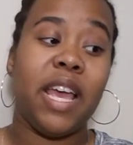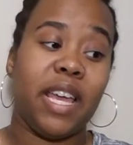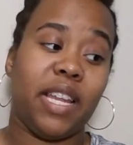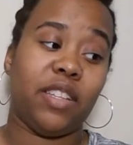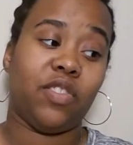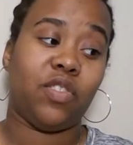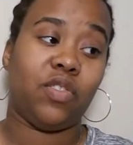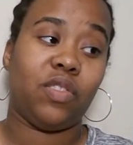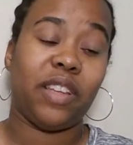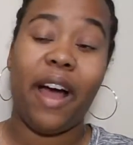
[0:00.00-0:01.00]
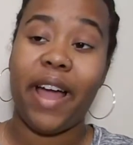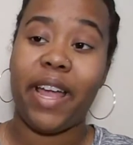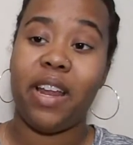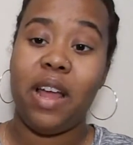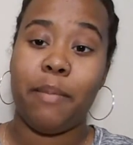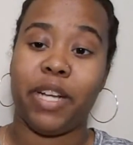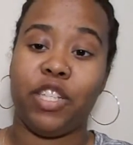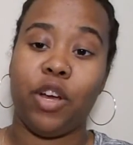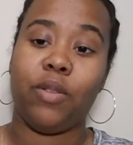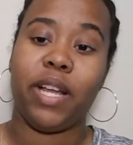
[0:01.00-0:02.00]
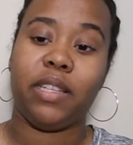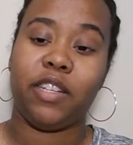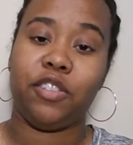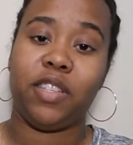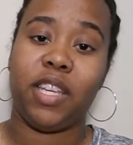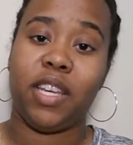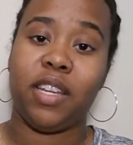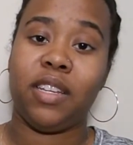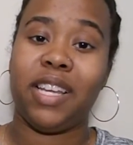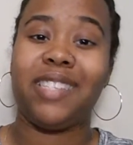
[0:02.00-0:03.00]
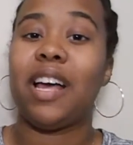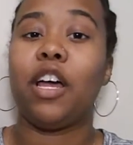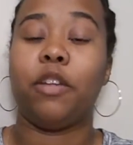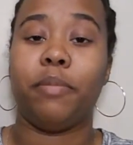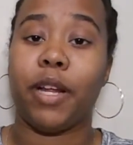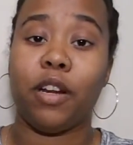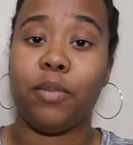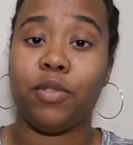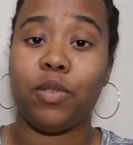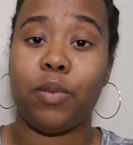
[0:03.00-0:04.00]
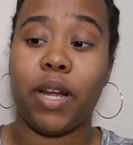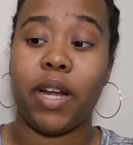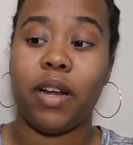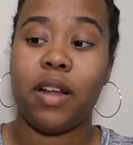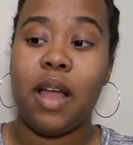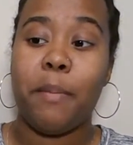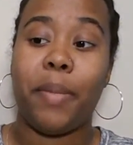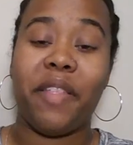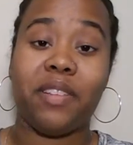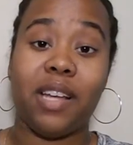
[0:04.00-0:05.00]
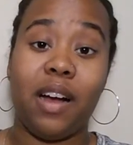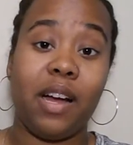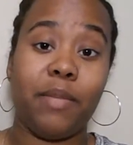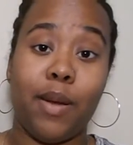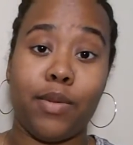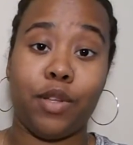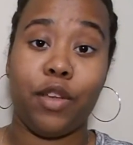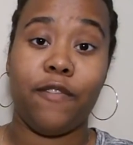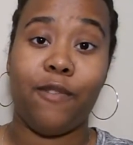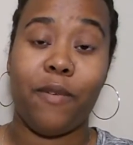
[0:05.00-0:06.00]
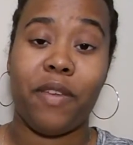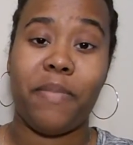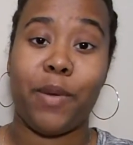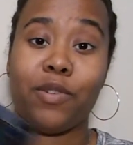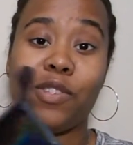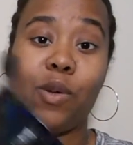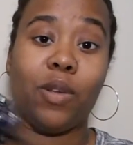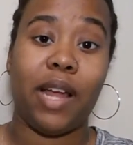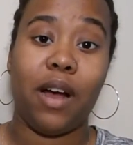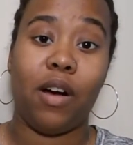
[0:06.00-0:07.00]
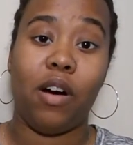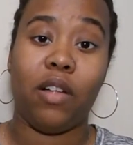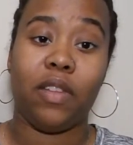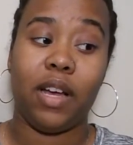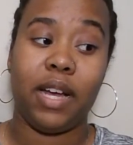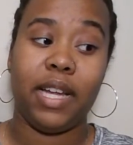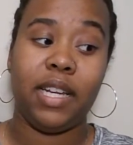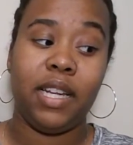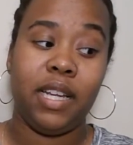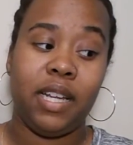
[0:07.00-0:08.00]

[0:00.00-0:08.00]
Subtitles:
It is tight. My toe, like, touches the end. It's not unbearable to wear, but at the time when I was looking for them, they were sold out online.